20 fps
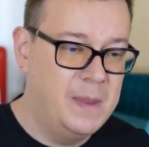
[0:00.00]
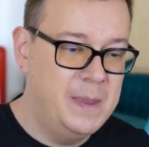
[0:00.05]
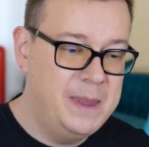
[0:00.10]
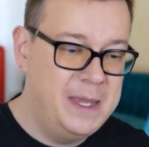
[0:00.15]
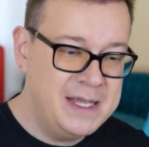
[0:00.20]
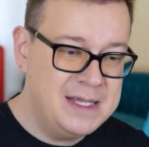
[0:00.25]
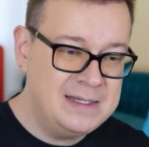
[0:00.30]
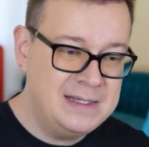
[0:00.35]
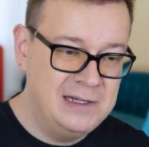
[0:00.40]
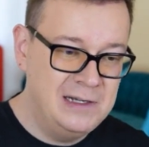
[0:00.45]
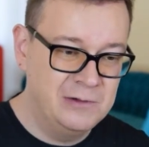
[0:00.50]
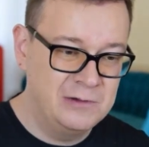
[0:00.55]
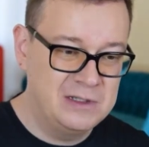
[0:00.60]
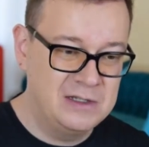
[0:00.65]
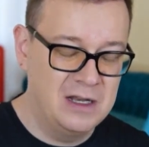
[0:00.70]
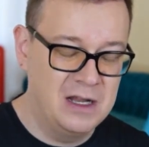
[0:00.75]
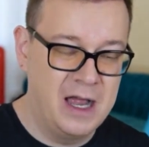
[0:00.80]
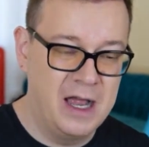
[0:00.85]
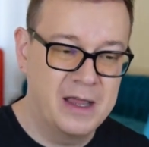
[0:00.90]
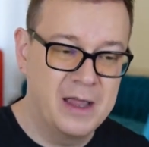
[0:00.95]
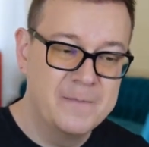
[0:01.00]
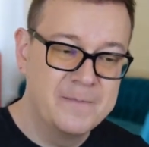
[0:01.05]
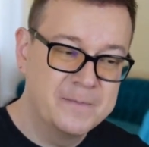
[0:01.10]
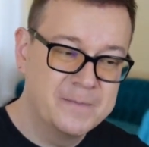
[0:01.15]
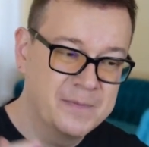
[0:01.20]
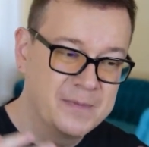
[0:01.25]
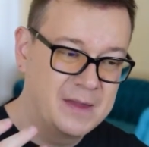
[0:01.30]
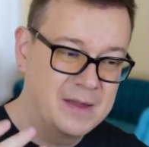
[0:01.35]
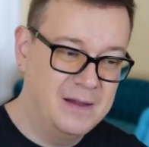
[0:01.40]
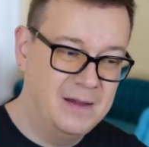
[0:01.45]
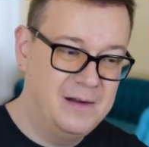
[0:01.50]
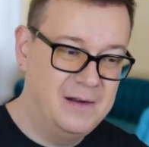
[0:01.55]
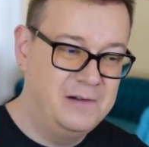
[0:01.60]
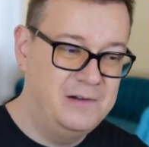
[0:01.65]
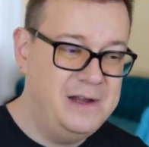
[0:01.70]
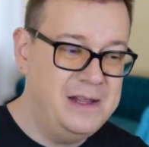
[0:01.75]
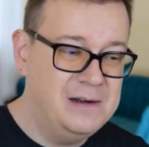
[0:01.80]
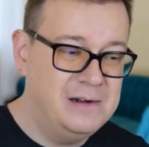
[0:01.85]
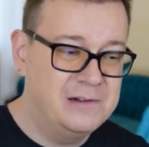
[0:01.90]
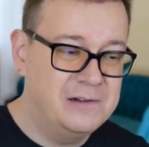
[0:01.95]
uh, this looks like.
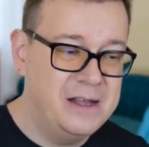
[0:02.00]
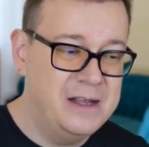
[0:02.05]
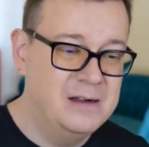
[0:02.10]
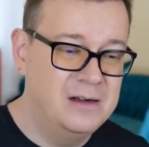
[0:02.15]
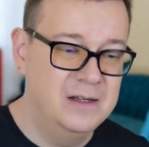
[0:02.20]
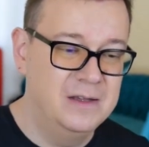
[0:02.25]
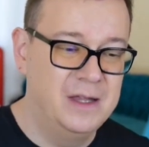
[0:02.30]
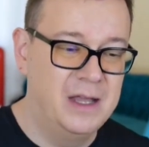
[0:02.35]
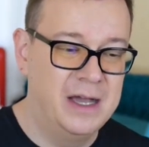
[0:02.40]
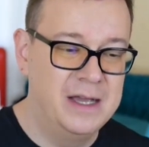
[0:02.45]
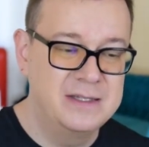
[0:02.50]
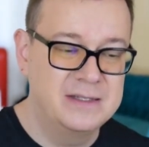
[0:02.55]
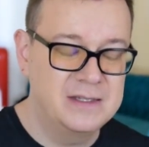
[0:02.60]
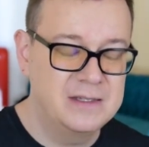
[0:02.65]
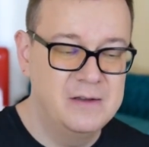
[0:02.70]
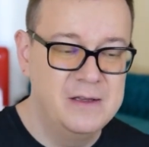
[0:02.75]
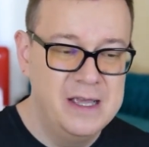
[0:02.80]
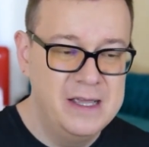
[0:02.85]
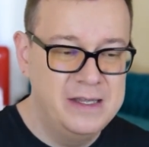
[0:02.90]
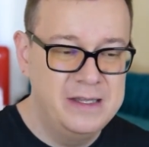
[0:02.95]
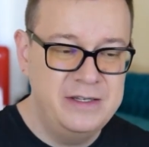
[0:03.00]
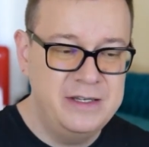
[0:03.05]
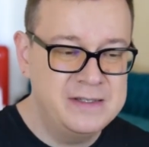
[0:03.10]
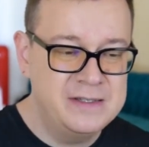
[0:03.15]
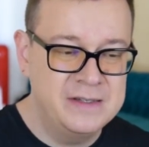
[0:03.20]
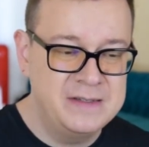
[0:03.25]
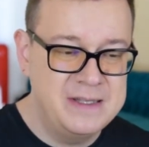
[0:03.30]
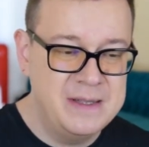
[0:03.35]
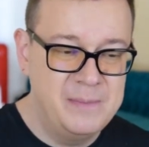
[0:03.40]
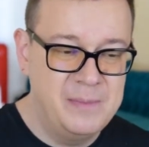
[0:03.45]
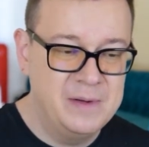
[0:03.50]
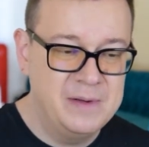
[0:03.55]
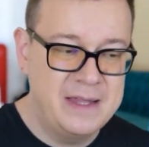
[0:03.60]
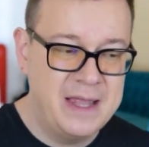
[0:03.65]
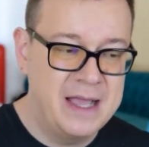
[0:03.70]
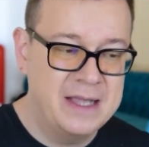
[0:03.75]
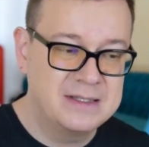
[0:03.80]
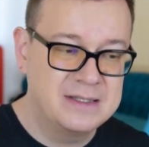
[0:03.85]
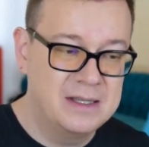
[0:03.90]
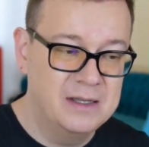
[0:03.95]
Real, real nice. So just a simple
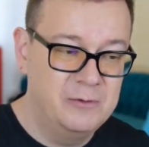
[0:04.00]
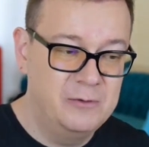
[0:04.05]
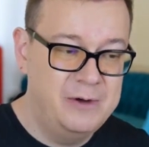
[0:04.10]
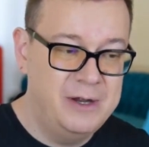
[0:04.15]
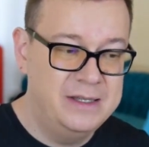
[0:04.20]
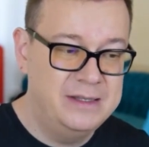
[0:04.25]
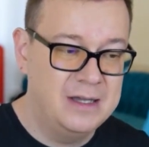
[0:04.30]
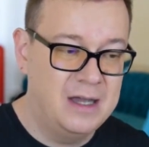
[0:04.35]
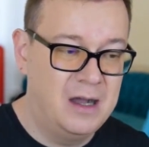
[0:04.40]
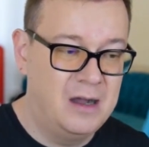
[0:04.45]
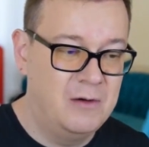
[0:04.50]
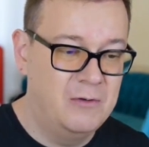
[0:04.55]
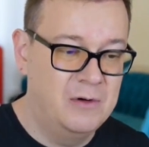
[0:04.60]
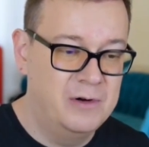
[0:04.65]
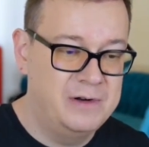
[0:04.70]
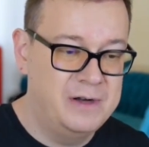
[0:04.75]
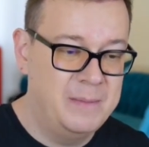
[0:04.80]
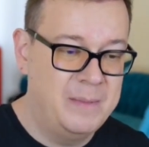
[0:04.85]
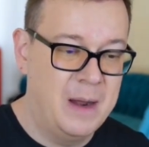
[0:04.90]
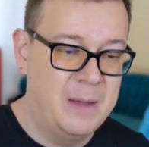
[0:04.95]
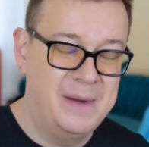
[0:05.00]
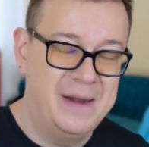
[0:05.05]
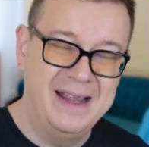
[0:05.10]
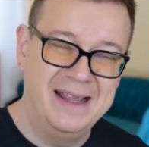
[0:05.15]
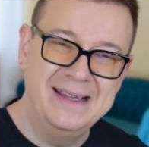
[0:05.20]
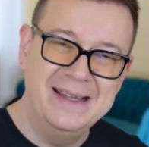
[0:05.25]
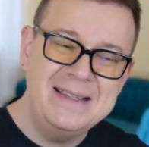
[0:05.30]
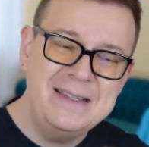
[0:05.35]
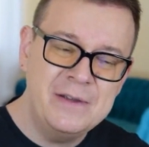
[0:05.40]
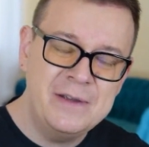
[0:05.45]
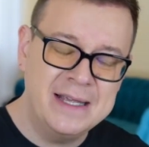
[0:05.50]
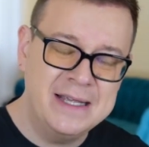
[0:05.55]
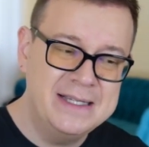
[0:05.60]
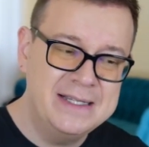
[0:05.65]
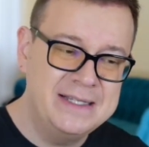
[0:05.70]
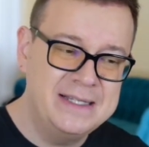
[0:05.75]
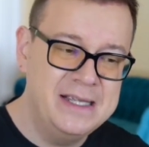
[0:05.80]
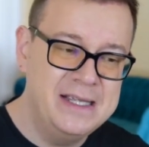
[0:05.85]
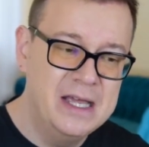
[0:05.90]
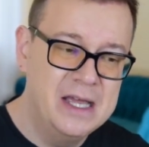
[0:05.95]
text with our ribbon. And as you can
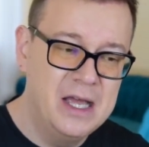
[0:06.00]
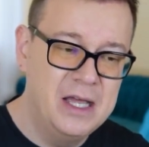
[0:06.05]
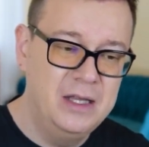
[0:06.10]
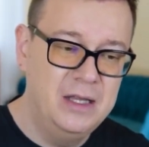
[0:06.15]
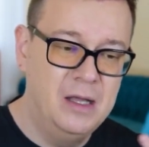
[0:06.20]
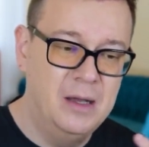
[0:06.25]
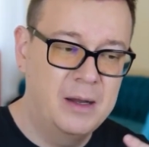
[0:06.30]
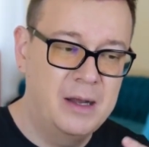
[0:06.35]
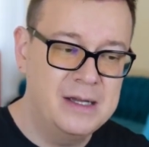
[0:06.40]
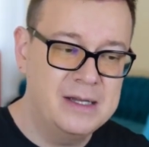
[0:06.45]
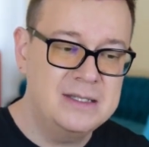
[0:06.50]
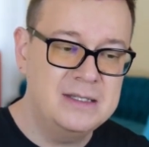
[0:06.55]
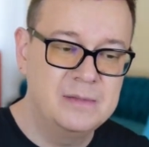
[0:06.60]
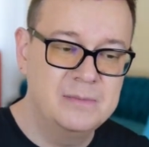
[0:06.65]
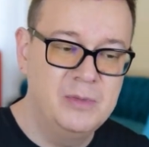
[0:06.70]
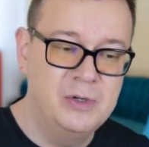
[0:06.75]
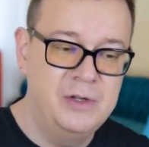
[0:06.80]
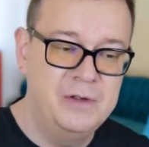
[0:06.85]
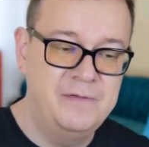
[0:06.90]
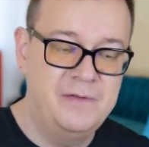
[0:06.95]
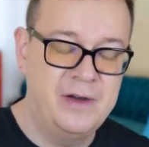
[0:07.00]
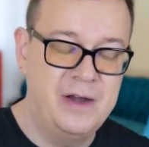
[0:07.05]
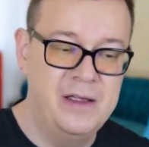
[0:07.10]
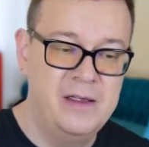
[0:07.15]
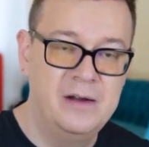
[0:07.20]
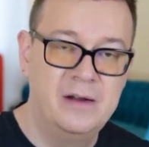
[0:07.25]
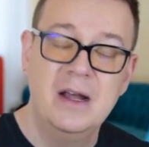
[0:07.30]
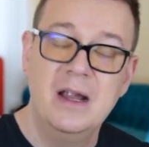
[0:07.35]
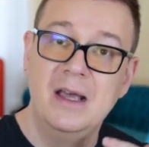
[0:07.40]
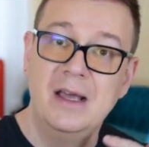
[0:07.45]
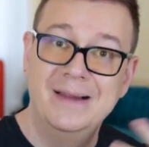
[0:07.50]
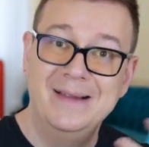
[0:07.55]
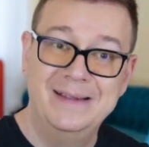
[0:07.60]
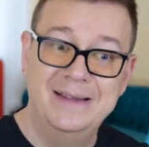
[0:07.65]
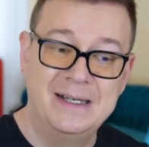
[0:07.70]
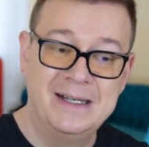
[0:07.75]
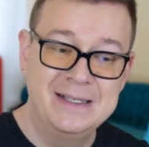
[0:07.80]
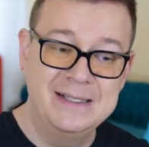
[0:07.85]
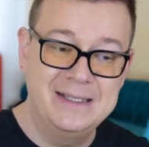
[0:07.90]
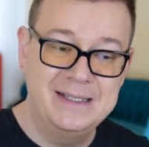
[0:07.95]
see, the custom modifier
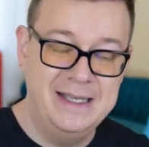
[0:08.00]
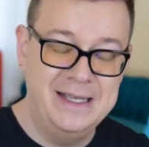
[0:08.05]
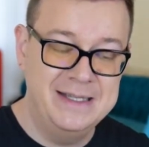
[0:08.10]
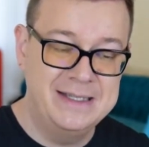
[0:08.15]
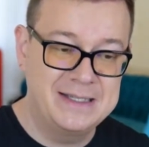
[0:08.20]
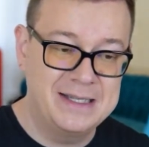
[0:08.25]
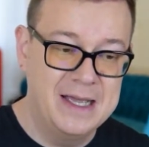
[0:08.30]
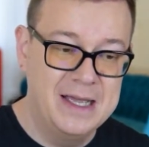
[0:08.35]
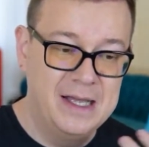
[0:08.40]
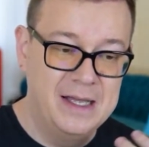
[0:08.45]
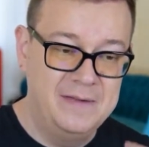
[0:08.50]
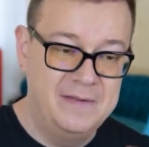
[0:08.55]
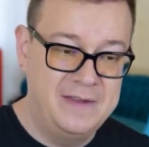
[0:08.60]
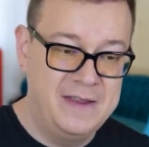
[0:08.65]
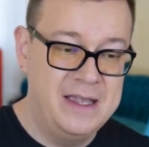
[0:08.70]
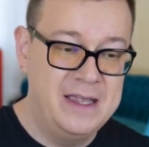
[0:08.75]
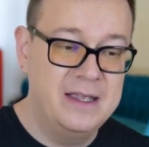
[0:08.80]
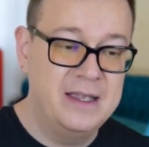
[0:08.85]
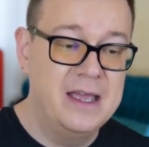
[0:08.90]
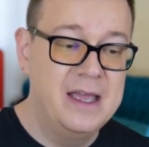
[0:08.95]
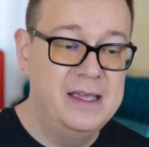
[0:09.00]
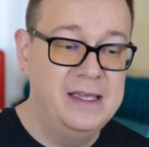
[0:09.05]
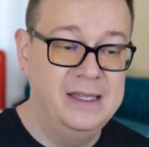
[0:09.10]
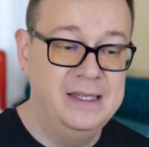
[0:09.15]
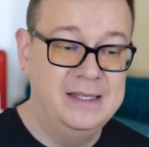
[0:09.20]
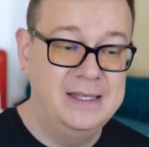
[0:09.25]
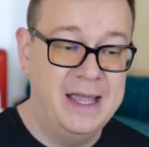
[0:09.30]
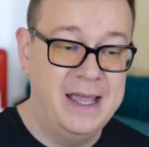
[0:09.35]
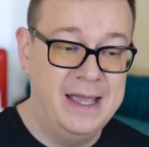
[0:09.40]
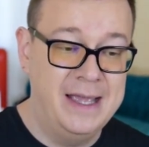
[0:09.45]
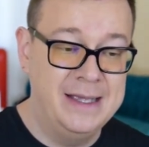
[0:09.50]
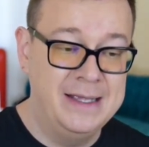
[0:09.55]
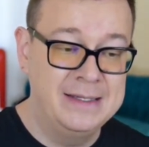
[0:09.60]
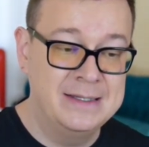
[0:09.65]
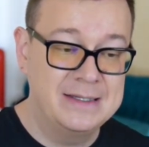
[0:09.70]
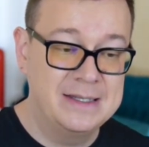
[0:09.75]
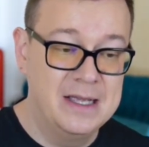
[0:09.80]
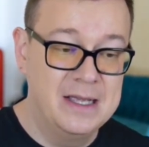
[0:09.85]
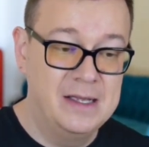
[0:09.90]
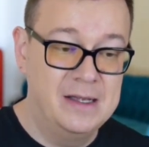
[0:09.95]
does its thing. It
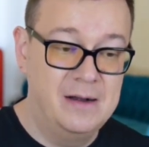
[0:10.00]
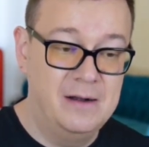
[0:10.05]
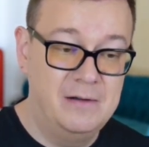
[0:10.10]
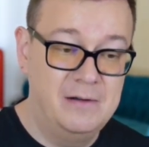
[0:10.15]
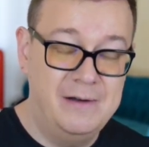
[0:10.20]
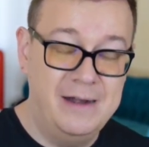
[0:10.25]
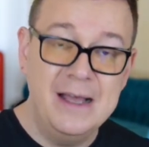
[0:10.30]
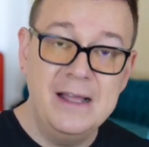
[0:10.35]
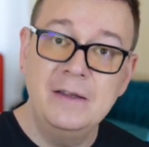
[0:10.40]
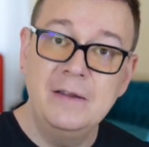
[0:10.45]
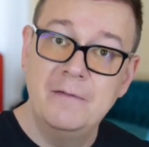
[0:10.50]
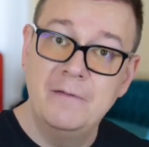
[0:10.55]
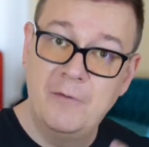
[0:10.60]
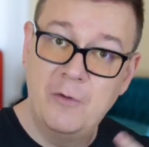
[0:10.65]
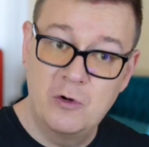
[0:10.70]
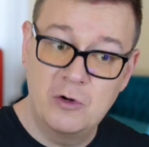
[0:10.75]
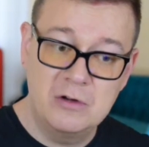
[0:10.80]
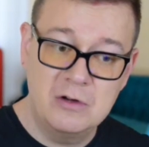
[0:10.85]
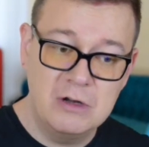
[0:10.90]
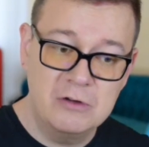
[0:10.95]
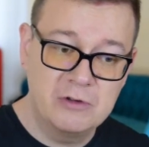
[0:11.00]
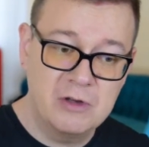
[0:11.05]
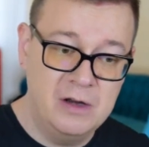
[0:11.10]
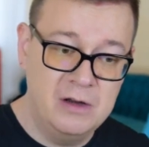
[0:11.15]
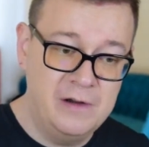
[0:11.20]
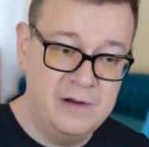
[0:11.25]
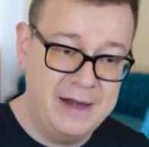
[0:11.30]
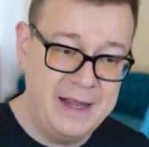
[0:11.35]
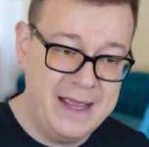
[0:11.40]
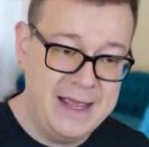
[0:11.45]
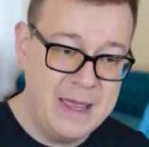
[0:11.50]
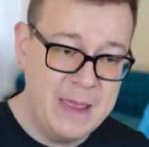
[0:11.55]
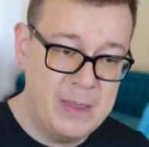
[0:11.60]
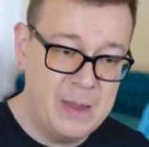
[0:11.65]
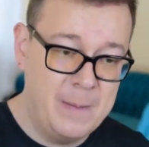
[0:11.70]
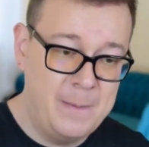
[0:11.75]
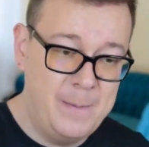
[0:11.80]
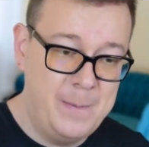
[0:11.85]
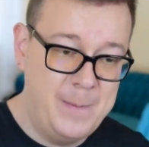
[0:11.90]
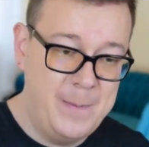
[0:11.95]
has red foreground color
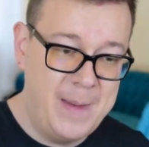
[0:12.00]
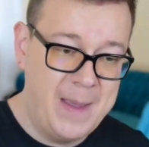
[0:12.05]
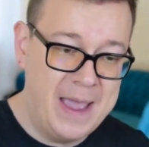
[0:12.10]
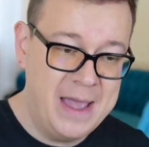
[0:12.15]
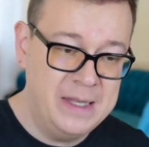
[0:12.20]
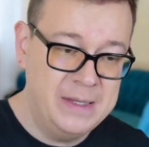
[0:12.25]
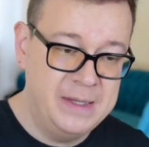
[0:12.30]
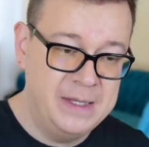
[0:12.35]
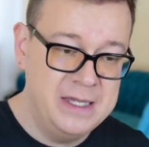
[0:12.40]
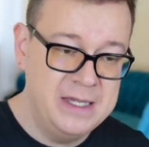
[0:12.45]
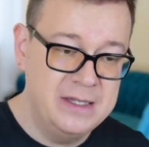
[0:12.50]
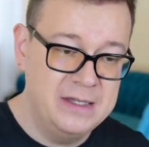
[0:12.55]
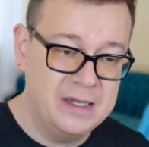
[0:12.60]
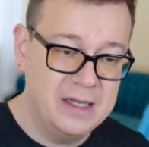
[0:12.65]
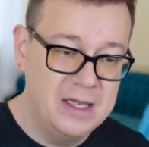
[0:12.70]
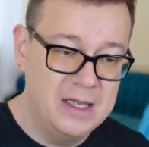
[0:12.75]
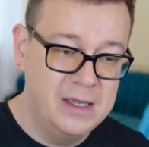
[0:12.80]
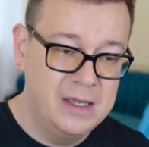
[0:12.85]
and a padding